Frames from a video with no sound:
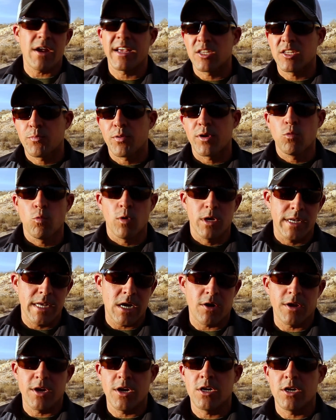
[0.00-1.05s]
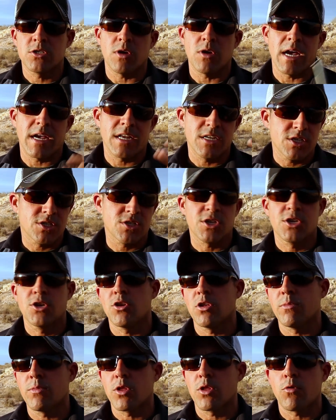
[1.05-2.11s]
It gets pretty windy out here, so I can just secure
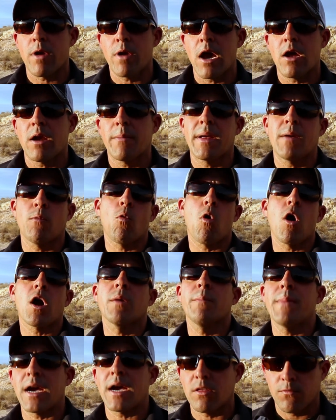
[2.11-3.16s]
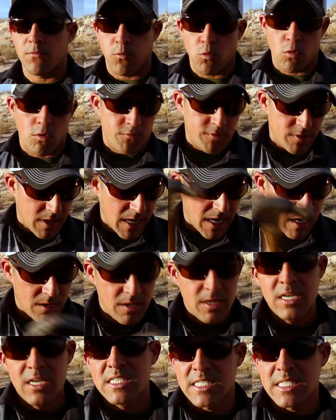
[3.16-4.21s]
them to the ground. I'm not walking back and forth to kind of
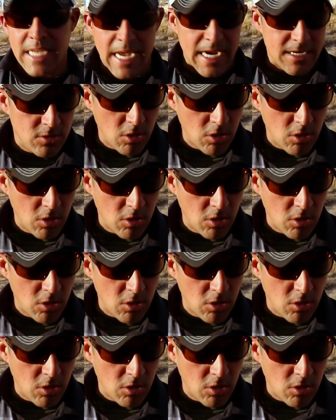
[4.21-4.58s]
stand